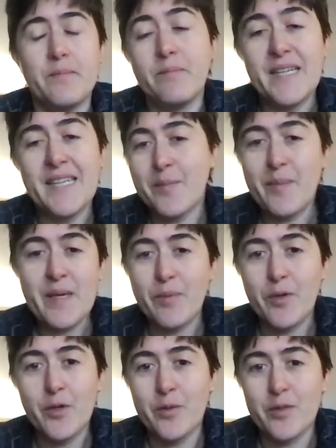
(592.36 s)
meet the
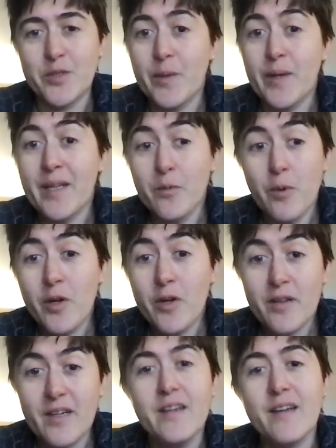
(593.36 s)
people who are doing the
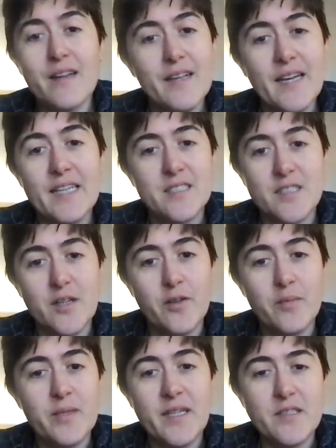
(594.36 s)
work and get to know
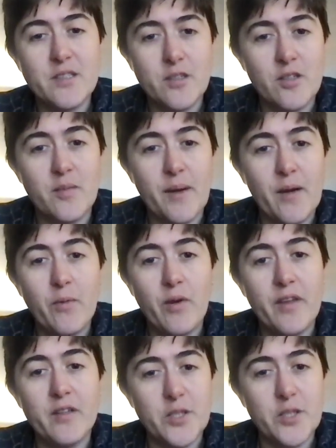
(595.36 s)
them and get to learn about
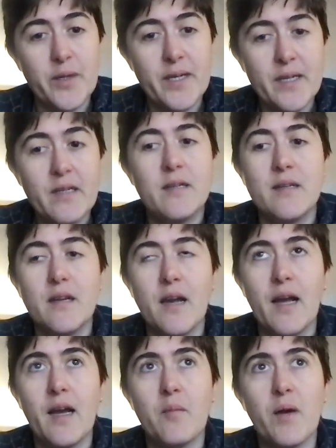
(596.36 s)
what they're doing.
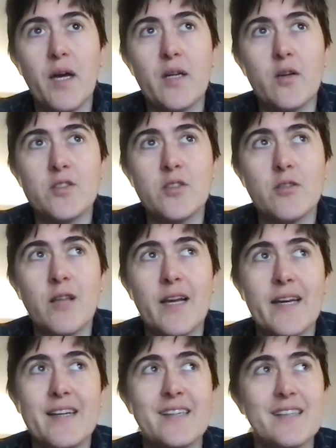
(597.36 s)
And also
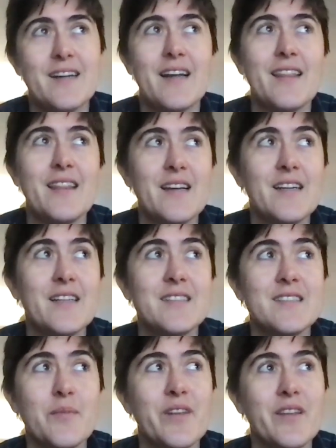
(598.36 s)
like I think
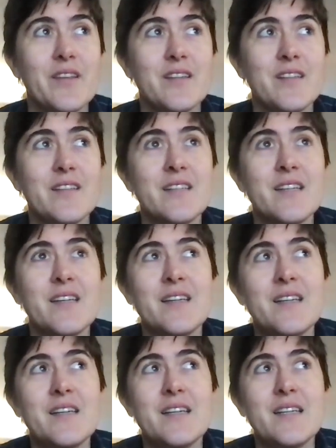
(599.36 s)
something that
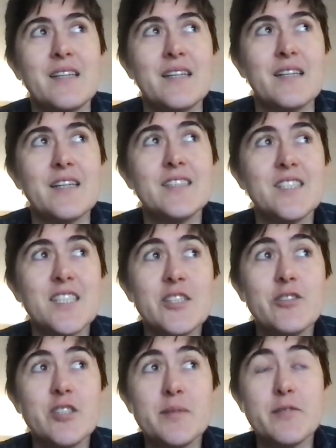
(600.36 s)

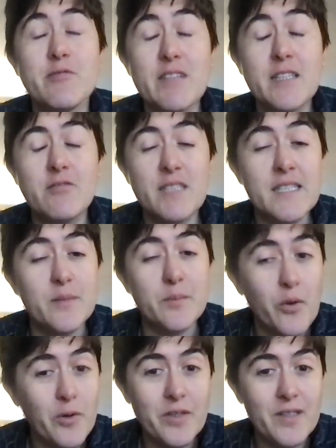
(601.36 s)
continues to be really, really
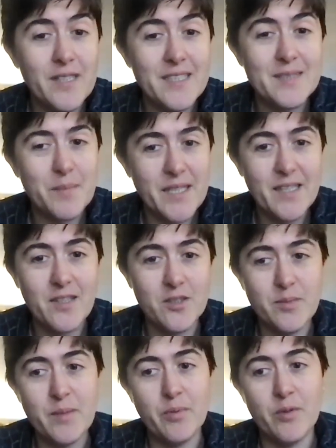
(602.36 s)
important is meeting
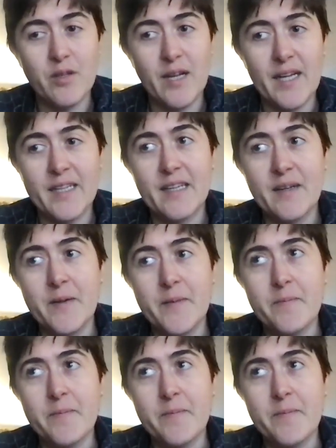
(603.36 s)
those people and,